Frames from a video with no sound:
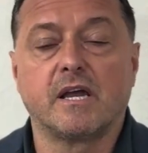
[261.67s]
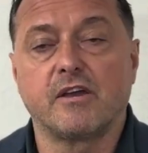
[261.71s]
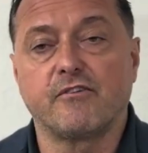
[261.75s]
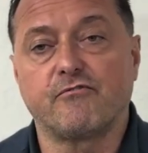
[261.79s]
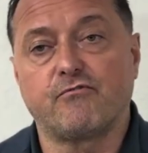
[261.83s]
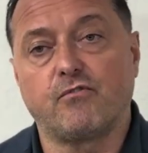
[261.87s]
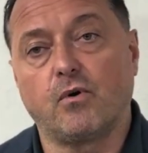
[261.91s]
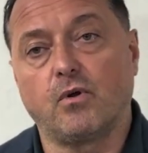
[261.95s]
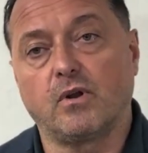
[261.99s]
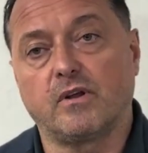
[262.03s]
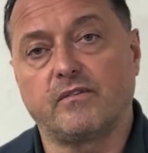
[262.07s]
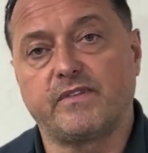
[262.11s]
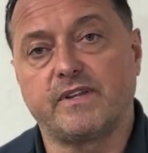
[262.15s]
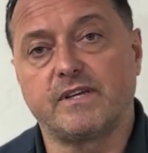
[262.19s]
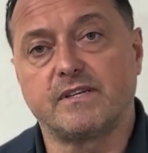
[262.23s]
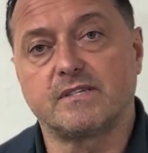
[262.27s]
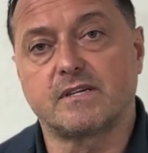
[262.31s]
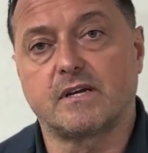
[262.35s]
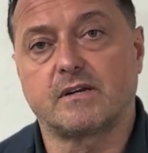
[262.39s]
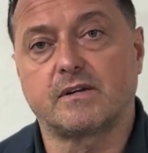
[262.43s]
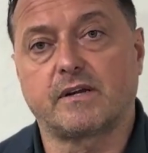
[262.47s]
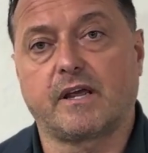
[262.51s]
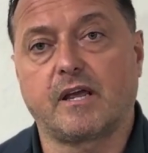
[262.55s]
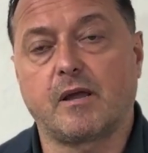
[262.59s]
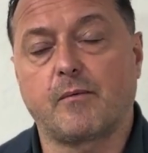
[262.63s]
If all of
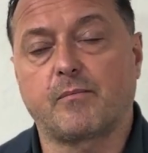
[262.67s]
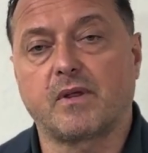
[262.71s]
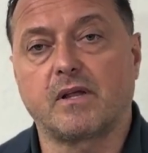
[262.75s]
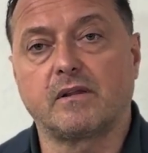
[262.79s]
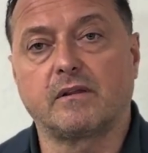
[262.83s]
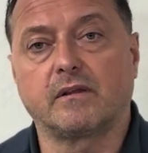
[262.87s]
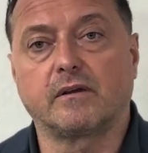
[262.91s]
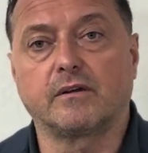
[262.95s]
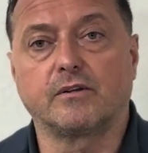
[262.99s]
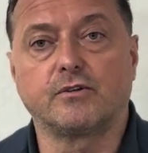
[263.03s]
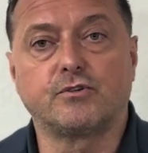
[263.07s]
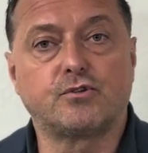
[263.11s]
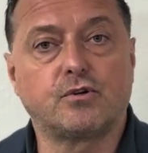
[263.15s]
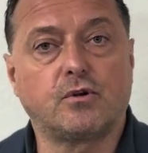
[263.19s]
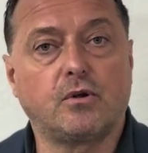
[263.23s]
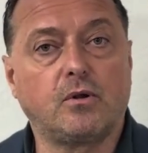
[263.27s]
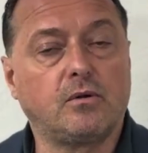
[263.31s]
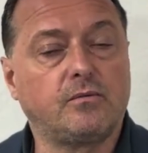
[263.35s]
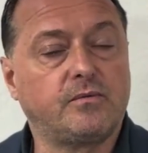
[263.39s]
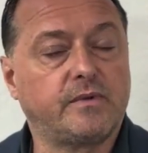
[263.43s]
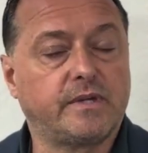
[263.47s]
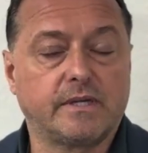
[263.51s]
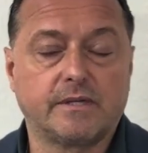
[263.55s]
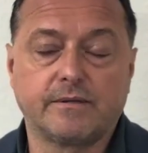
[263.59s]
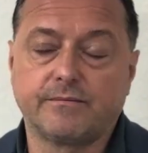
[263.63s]
these are kept under
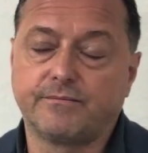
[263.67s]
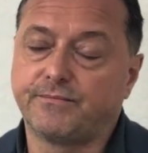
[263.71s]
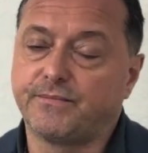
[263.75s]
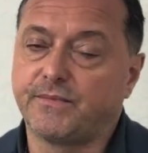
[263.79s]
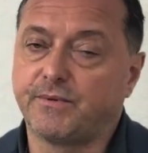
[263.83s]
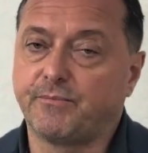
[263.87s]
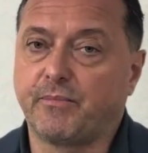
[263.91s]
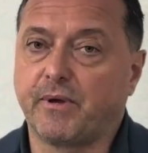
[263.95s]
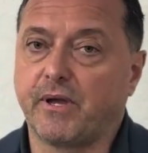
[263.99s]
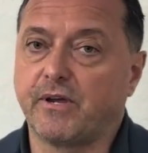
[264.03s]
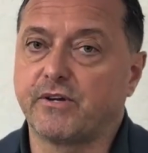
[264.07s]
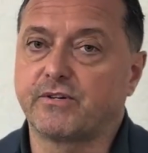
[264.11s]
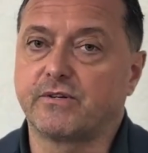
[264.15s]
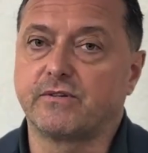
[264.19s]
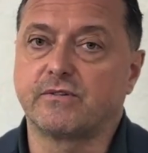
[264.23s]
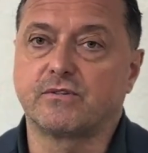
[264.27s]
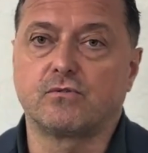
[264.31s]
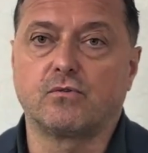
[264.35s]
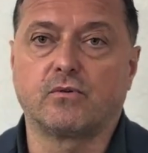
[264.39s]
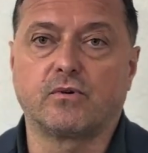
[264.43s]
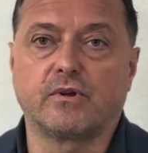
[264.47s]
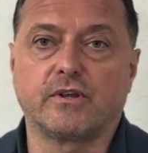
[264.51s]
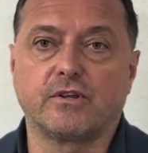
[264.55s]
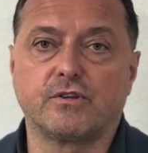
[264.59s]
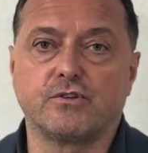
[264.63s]
control, then the patient is
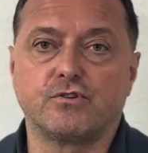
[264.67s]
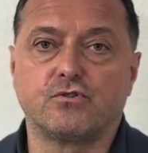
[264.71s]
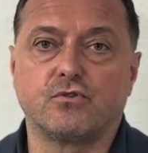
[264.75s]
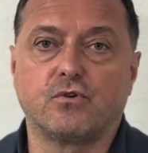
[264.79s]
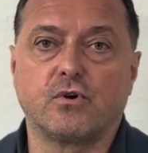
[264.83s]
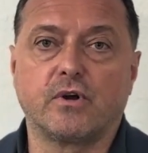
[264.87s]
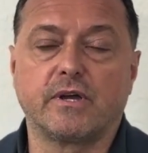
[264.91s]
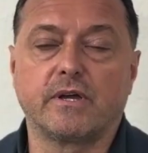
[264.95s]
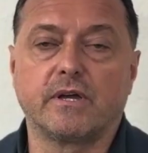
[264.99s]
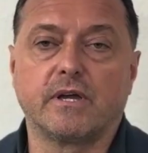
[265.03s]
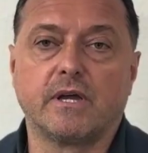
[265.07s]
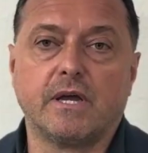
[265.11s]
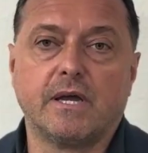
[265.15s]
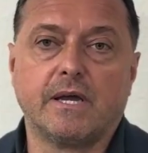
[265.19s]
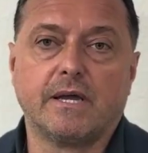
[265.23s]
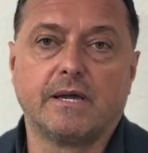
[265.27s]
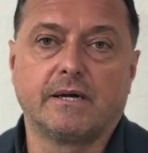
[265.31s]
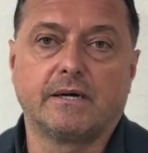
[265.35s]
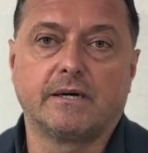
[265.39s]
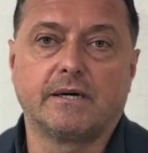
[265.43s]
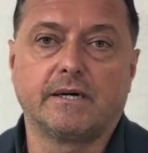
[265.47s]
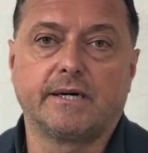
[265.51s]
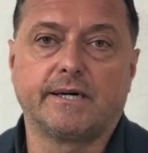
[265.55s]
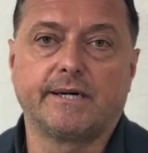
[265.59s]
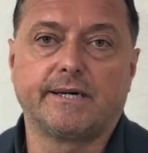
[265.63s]
going to enjoy
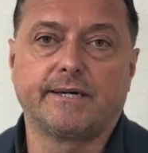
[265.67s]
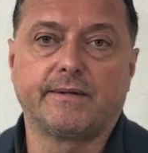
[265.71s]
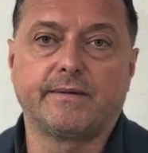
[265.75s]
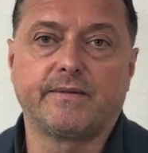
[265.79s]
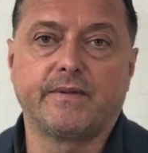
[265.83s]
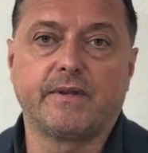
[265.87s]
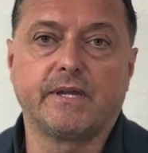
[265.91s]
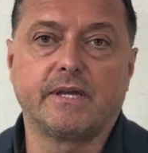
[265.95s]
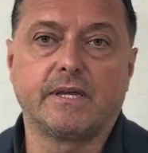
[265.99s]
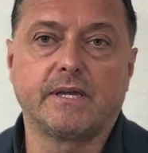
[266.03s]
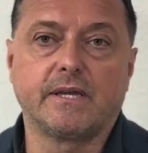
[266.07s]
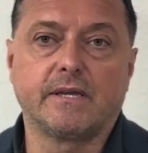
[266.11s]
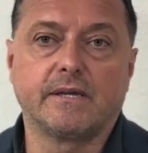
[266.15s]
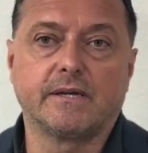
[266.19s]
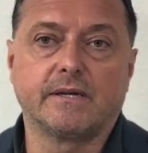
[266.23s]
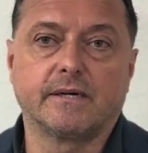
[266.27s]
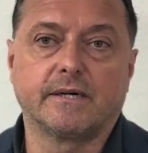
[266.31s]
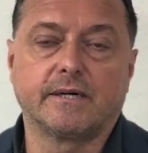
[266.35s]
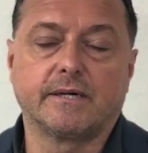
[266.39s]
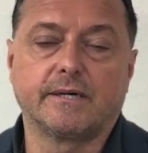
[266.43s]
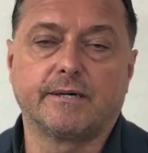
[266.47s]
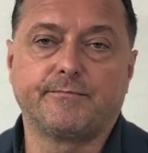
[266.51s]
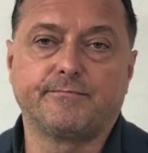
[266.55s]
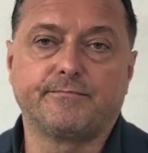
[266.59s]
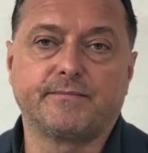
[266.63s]
the
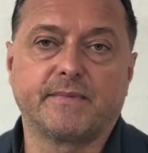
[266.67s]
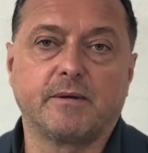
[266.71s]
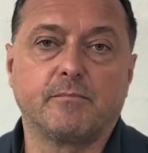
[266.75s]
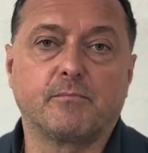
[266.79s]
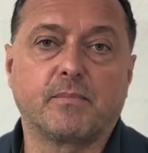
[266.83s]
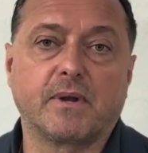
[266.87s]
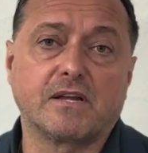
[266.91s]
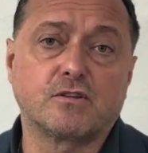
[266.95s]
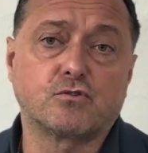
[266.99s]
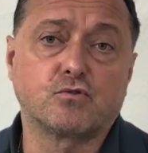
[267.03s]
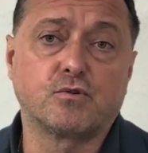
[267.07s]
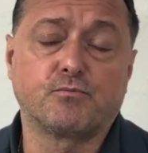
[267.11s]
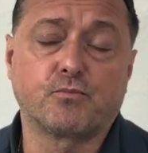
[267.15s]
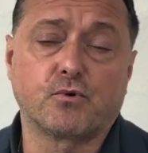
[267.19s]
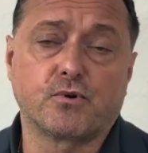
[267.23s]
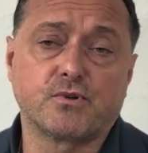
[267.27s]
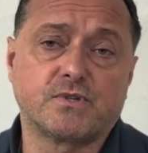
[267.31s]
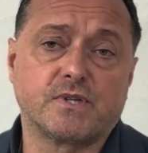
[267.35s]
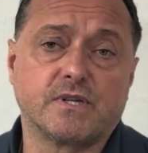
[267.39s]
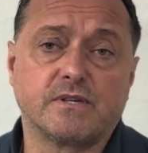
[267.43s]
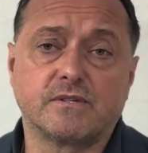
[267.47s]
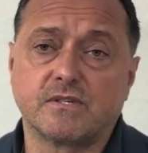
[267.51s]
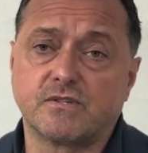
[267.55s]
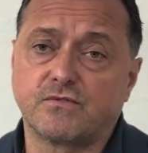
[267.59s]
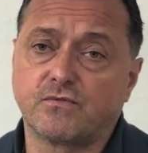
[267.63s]
implants with
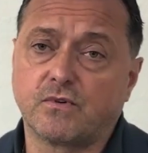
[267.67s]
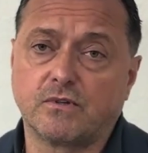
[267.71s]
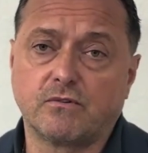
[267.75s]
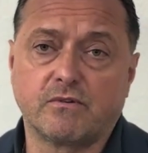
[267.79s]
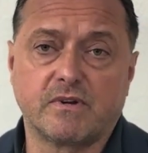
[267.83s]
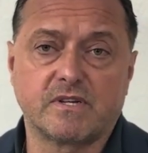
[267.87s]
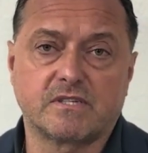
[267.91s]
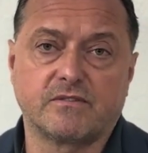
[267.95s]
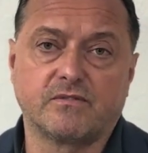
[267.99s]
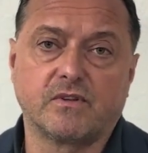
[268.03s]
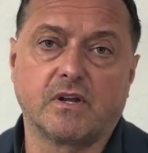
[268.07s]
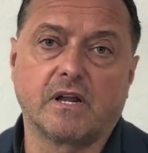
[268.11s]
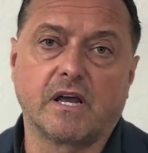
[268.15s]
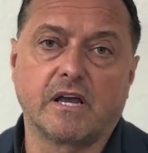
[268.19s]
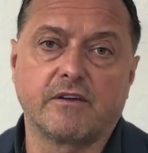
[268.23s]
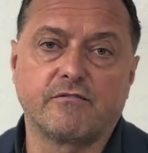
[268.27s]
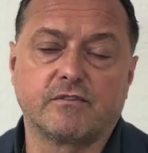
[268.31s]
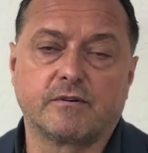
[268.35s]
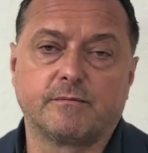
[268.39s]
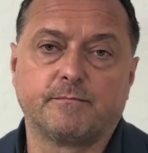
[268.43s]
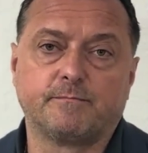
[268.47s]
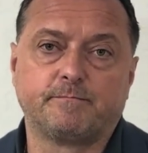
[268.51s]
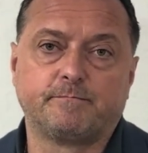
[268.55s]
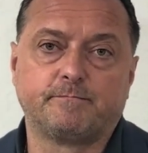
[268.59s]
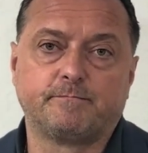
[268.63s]
prosthesis for the rest of their life.